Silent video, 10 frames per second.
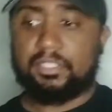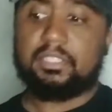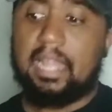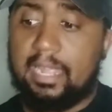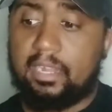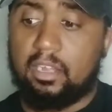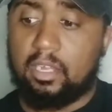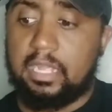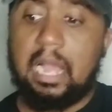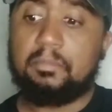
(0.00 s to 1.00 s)
just like
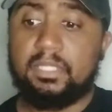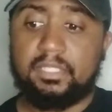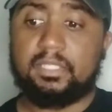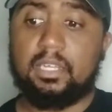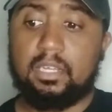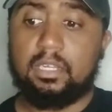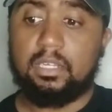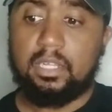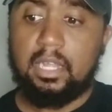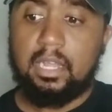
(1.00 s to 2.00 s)
Yami's
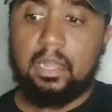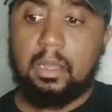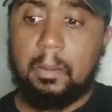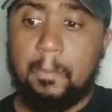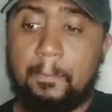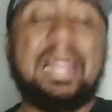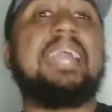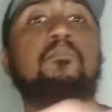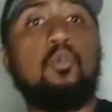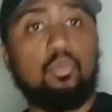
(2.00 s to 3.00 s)

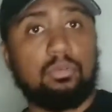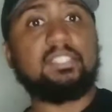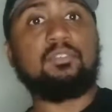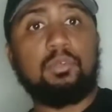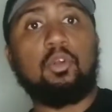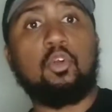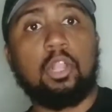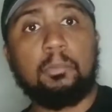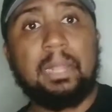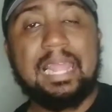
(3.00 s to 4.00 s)
Black Moon. We're going to
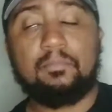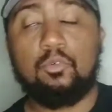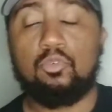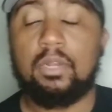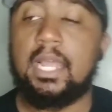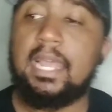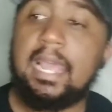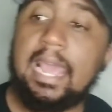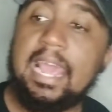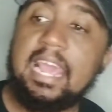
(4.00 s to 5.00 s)
call it Black Moon.
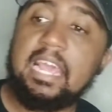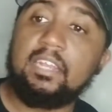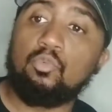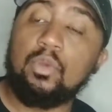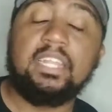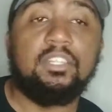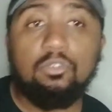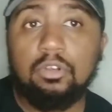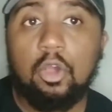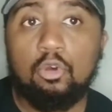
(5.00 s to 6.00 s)
And with
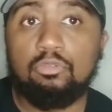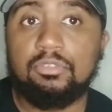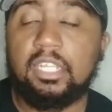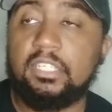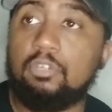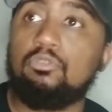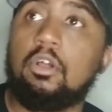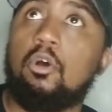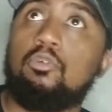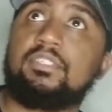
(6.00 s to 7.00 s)

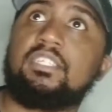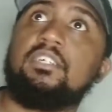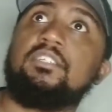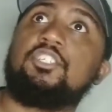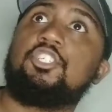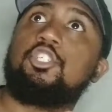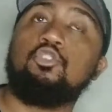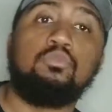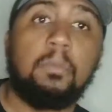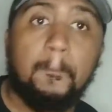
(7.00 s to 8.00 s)
Yuno's could
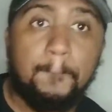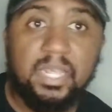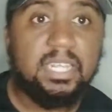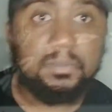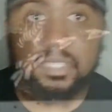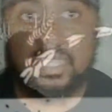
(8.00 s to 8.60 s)
shoot beams